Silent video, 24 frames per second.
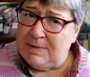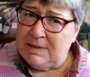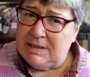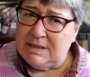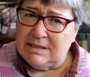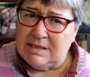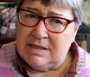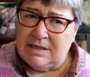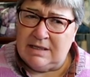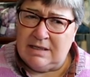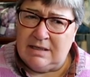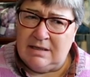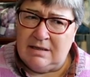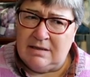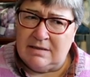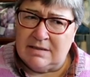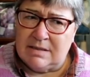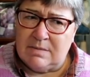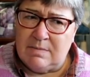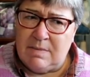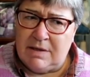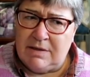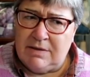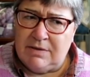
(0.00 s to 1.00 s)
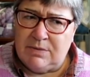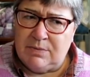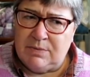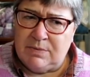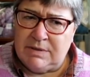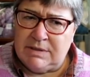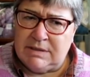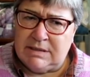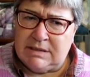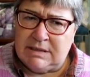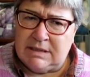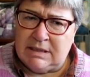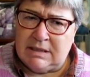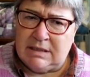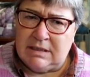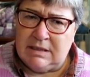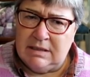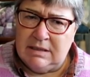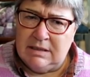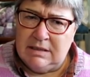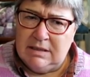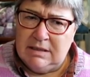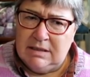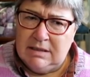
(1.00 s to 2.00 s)
because I think last month was uh,
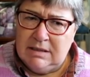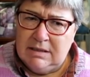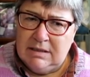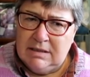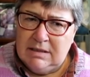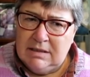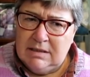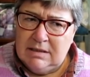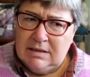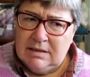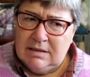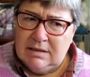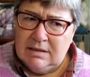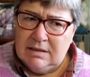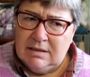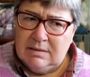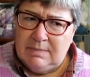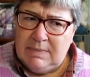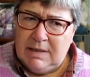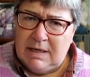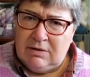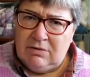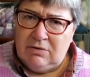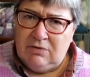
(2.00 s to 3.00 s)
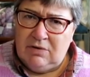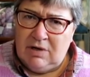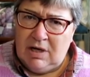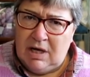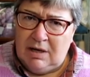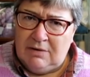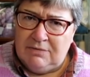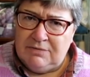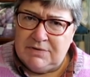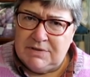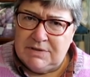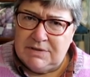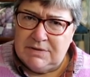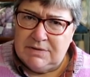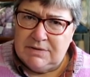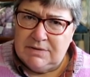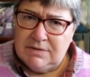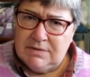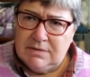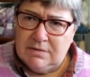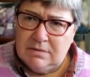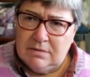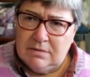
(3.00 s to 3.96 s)
a pair of gloves.